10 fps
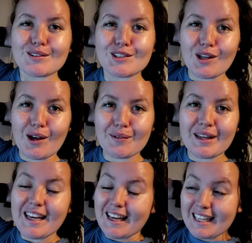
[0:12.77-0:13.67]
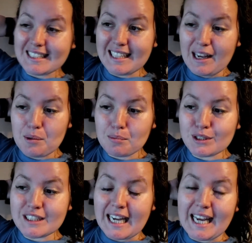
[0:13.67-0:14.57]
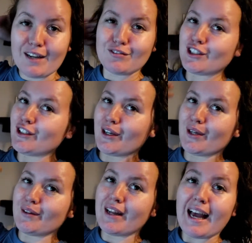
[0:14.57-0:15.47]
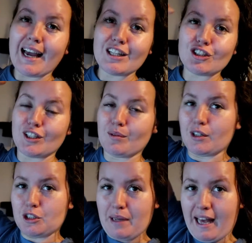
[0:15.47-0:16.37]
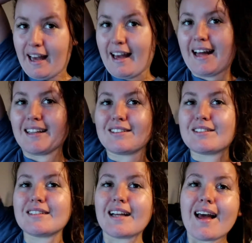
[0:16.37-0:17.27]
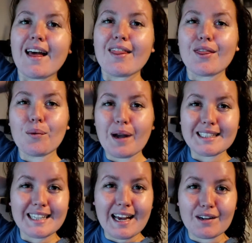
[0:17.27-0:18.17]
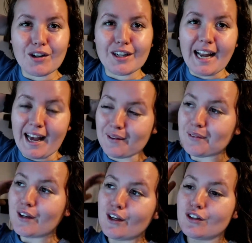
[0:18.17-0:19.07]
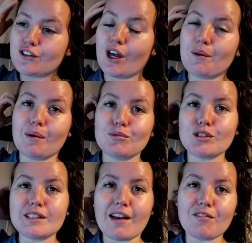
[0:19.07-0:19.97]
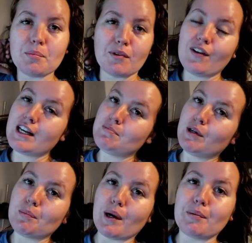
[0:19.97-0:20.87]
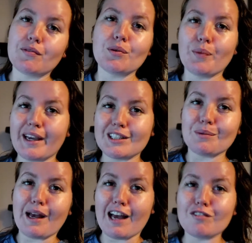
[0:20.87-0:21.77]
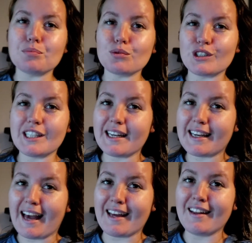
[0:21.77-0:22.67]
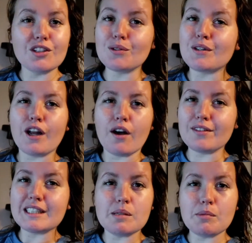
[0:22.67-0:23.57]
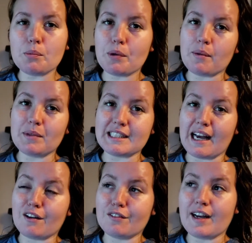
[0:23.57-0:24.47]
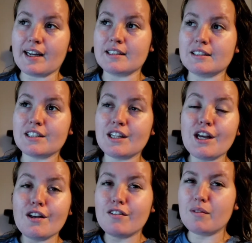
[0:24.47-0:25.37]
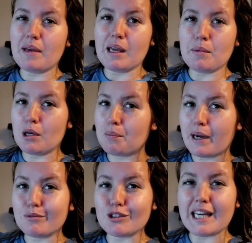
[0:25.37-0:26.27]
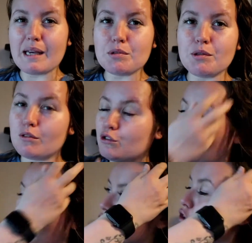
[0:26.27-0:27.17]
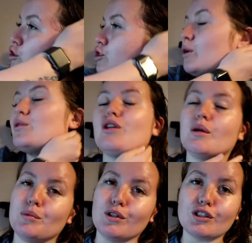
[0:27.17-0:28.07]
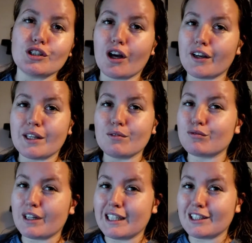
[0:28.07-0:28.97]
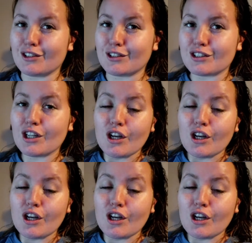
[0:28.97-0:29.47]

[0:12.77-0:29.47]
So it's now Monday afternoon. I had a gym, washed my hair, hence the wet hair right now. So I'm just having my first meal prep of the week, so I have brought it again. You can obviously meal prep yourself, and for me meal prep just keeps me on track so much, like it really does.